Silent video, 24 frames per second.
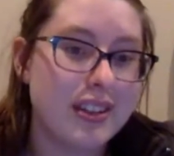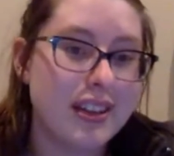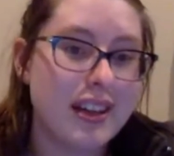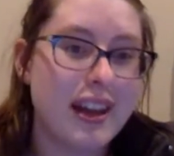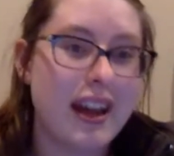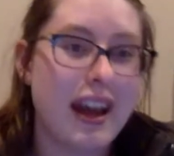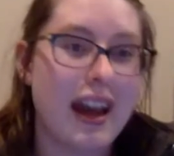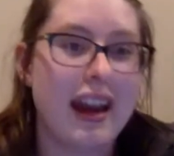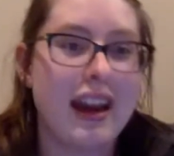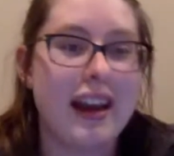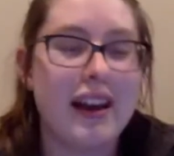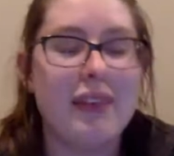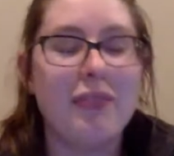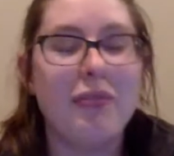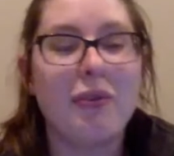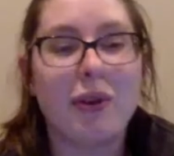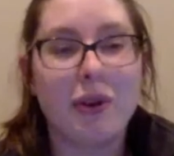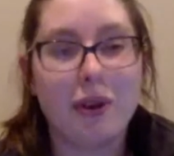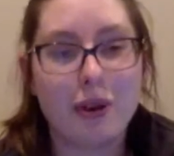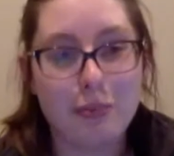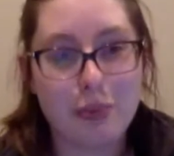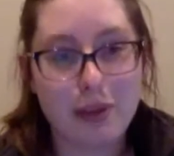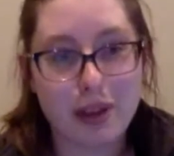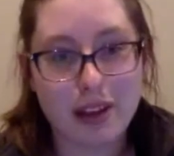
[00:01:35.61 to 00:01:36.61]
and it will
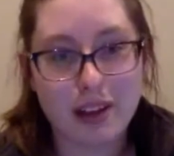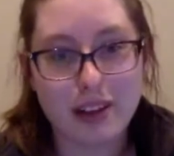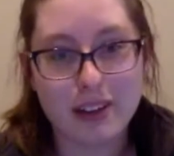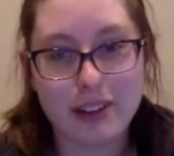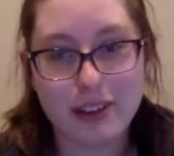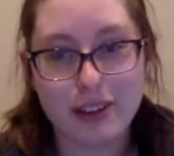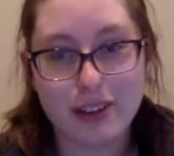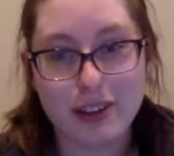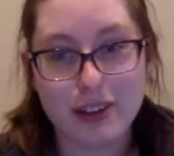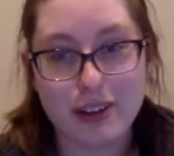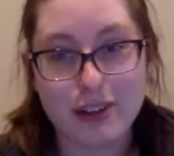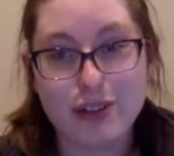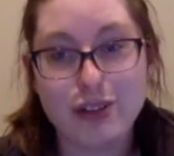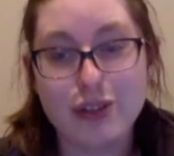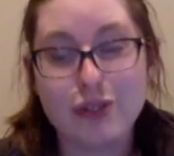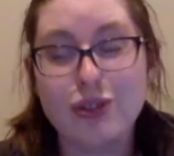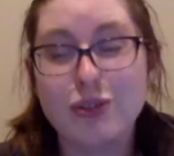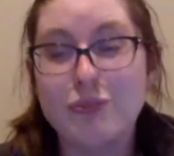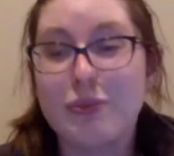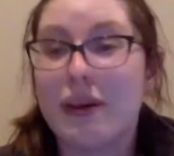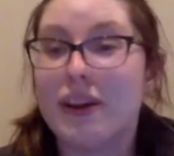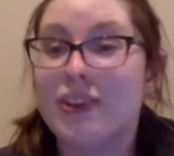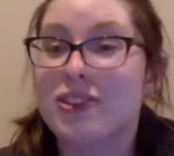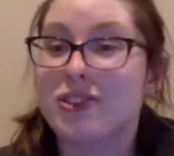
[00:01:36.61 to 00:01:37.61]
be including 2
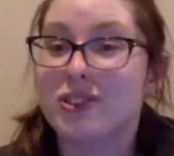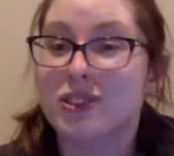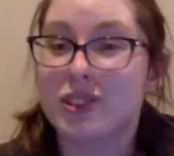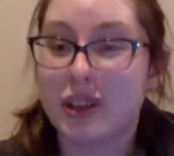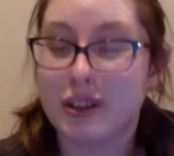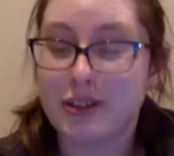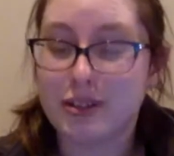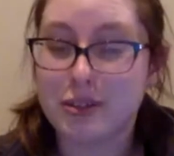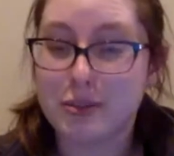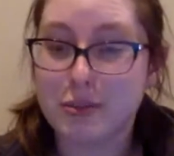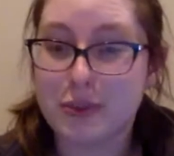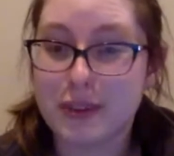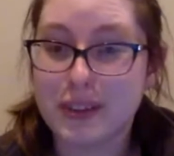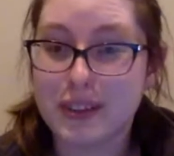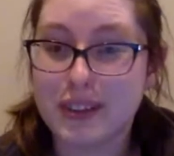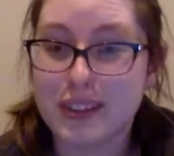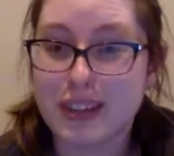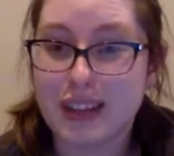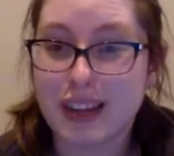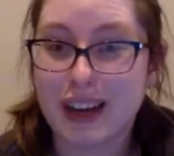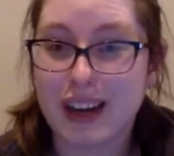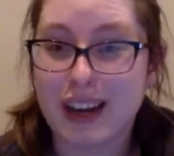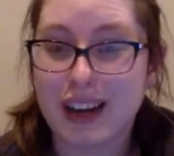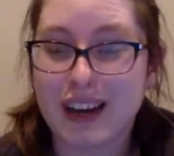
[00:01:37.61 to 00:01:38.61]
special announcements
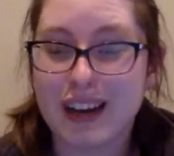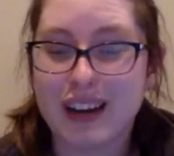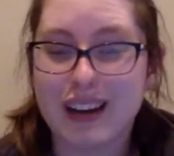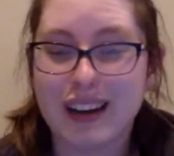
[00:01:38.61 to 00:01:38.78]
tonight,